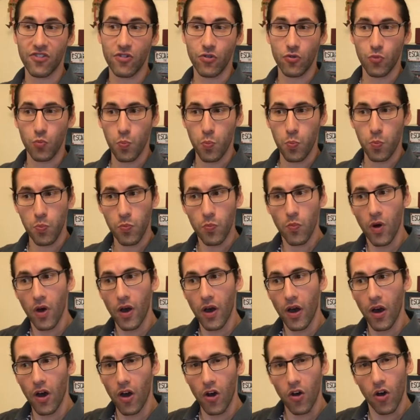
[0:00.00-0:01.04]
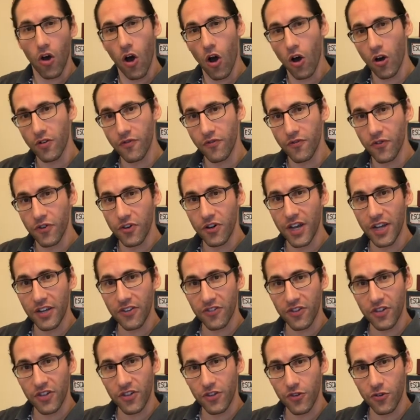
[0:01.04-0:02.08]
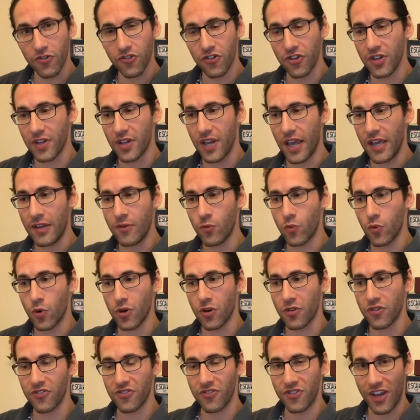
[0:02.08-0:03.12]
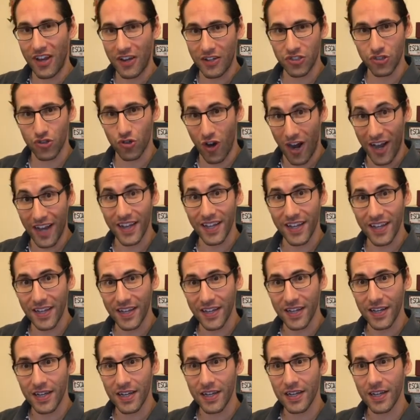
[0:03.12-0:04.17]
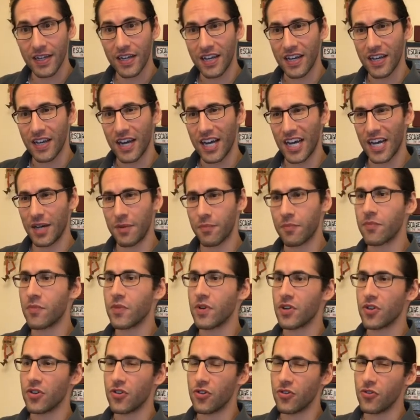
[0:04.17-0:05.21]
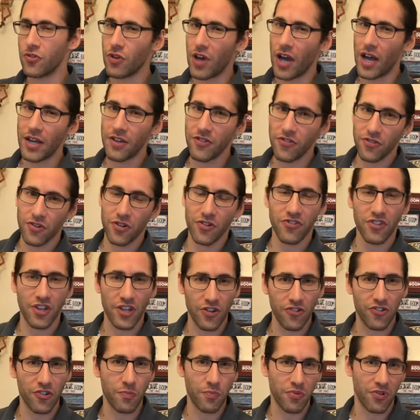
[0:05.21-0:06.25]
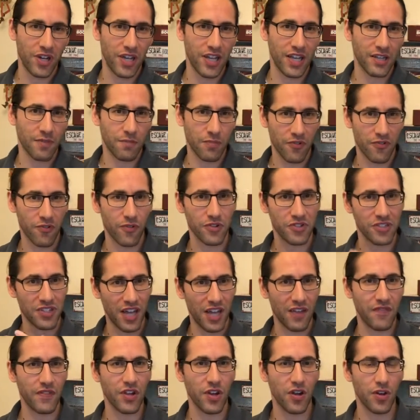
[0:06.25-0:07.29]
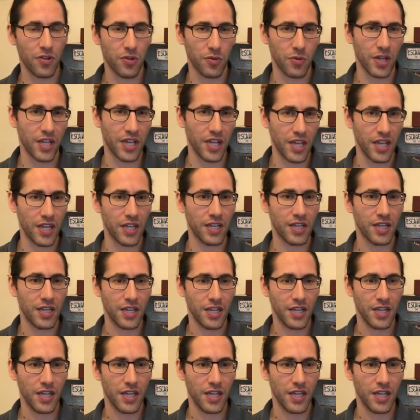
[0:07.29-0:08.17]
a artful execution and worth trying. I'd sort of say you should play it before diving all the way in,